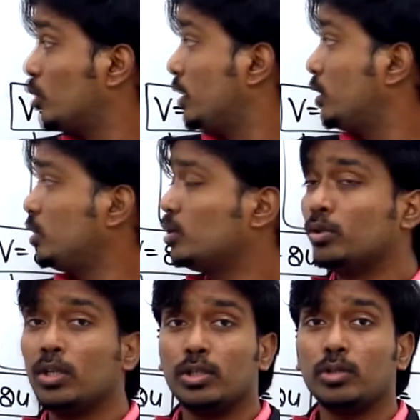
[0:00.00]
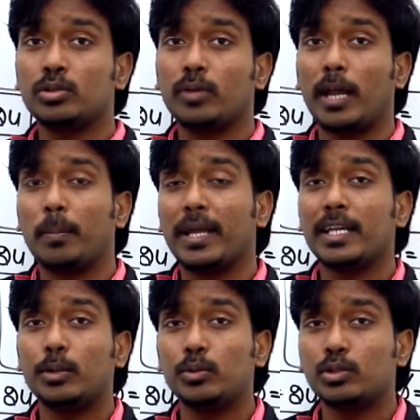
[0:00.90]
u into u square
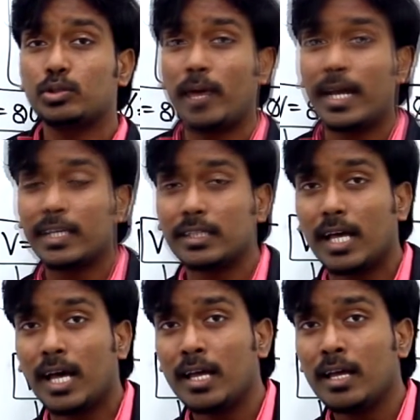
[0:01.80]
paina 2u square kinda